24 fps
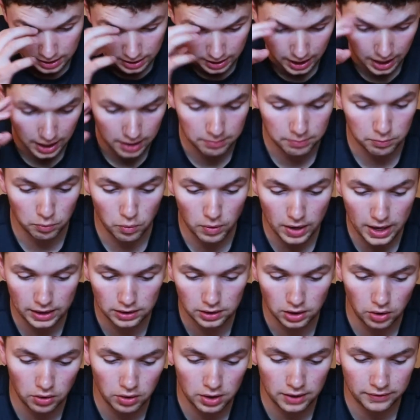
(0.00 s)
I am way
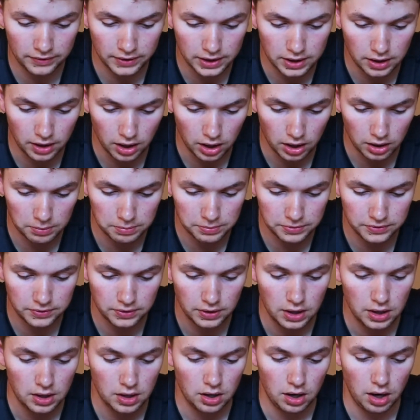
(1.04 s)
lower on the carbs,
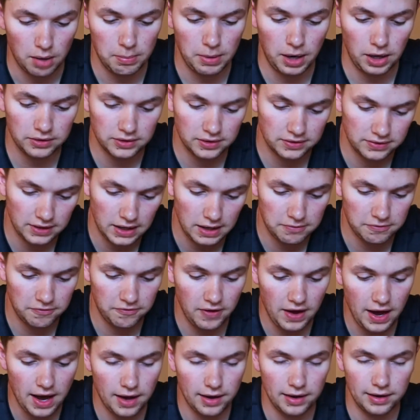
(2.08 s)
about the same
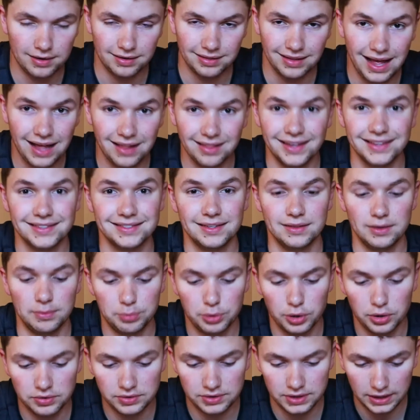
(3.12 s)
fat, and a lot less on the
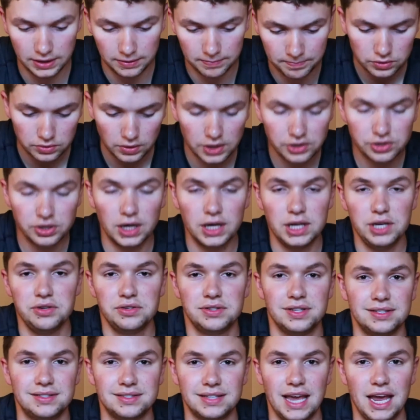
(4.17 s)
protein. So I try to
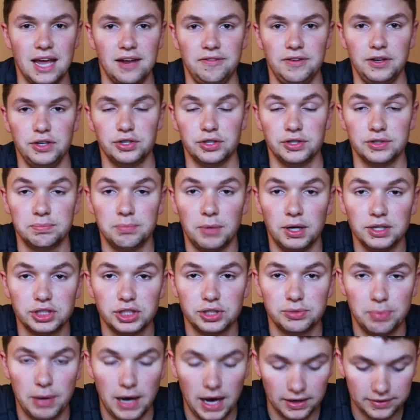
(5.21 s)
use the scan feature as much
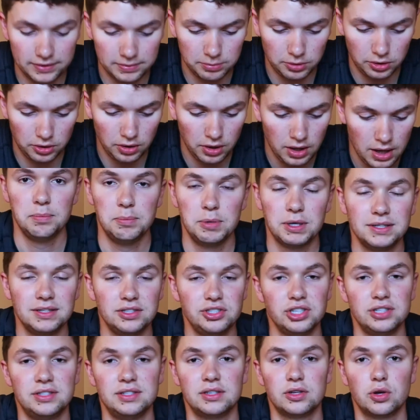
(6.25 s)
as possible because
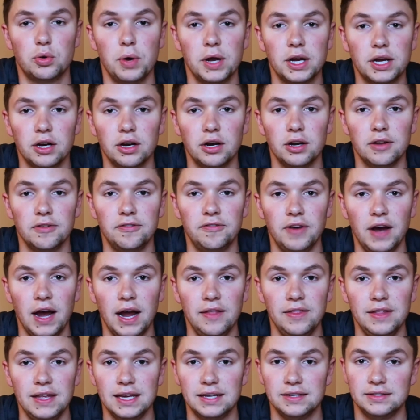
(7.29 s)
it's just quicker to
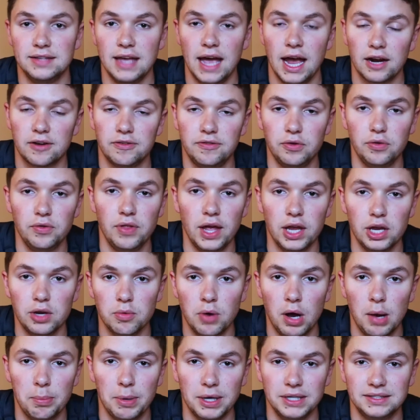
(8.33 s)
find the exact food that you
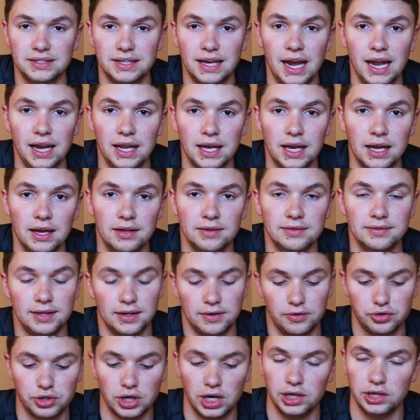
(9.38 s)
want by scanning it
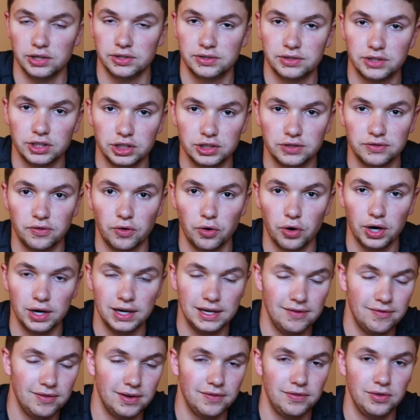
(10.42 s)
instead of trying to search for
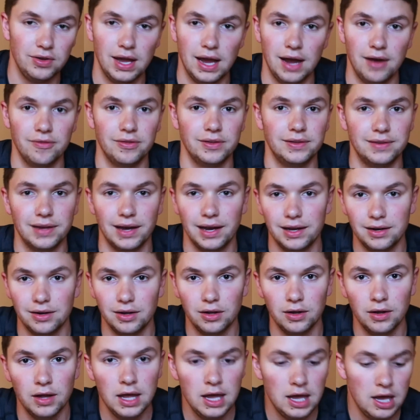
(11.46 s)
it, even if you have the
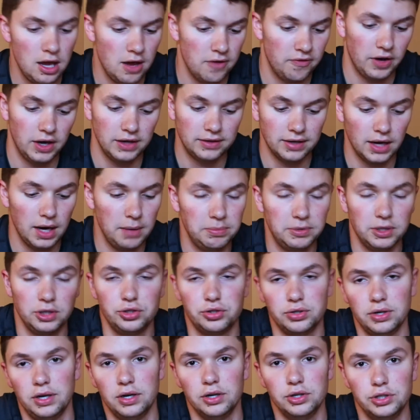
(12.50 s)
title. If I typed in
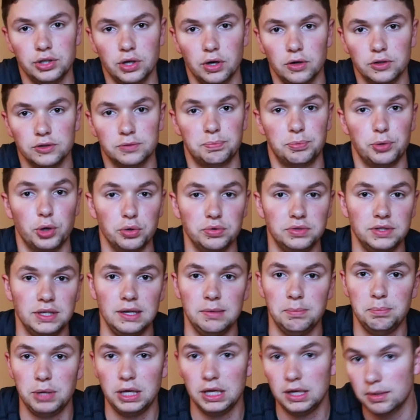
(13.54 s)
Trader Joe's
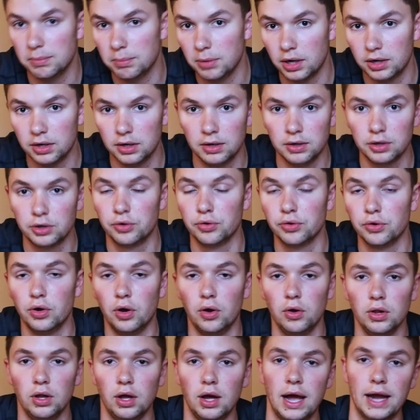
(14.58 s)
protein peanut butter
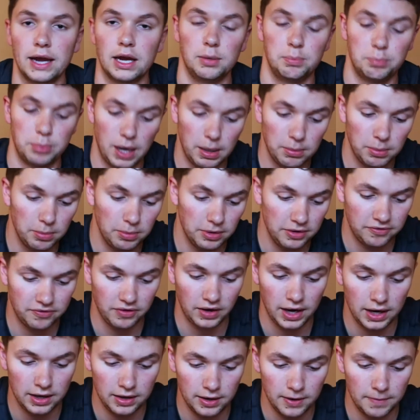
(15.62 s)
granola, I could probably
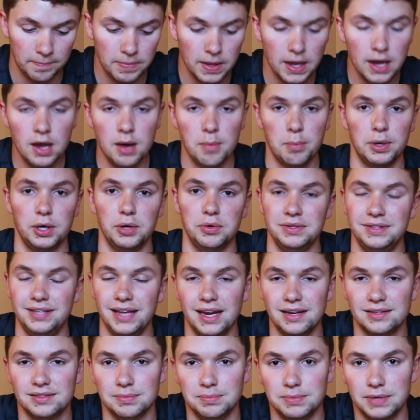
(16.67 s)
find it, but it would
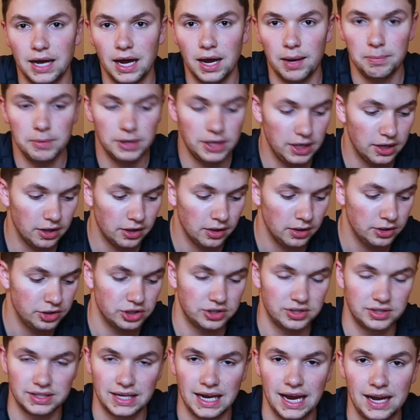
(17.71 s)
take some time. Here,
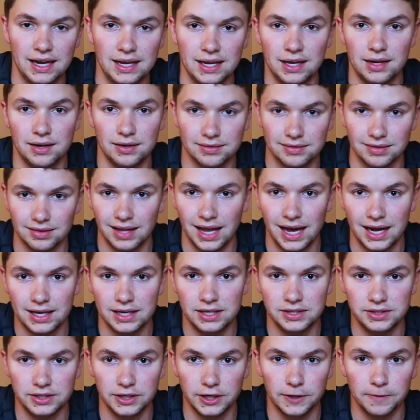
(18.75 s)
just scanning it is a lot
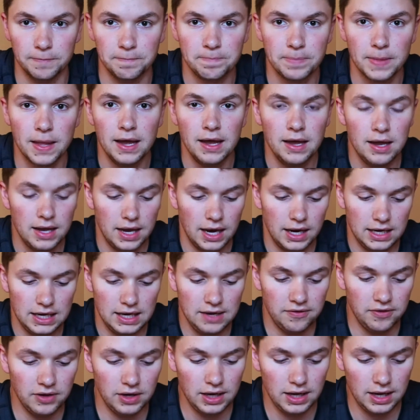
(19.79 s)
easier. And
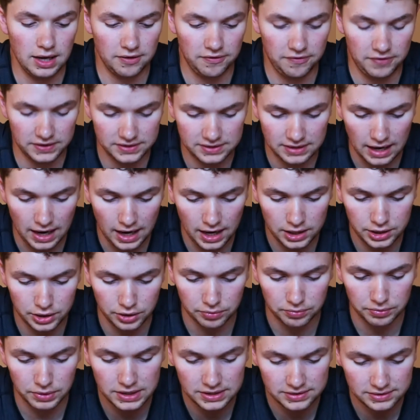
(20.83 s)
even if it's on
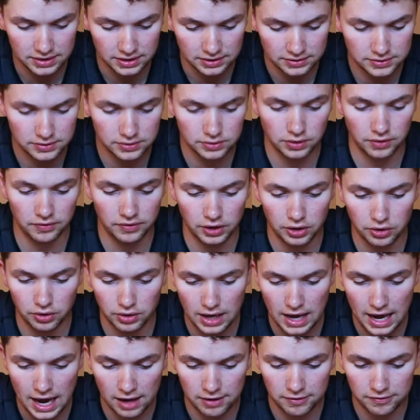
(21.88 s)
your recents, so if I go
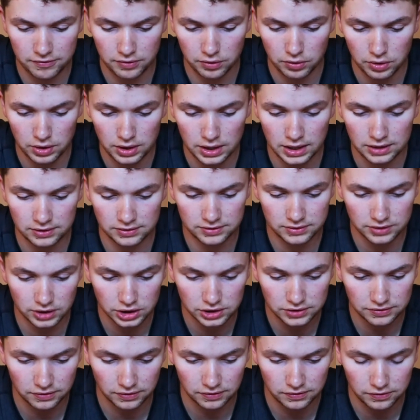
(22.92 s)
to add food and
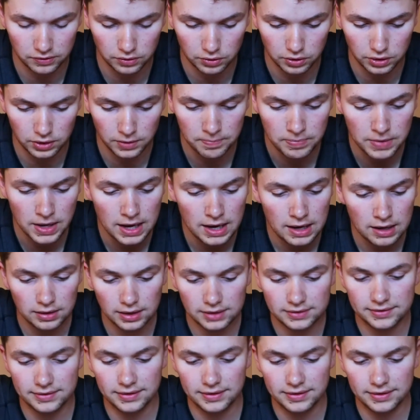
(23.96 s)
search for food, let's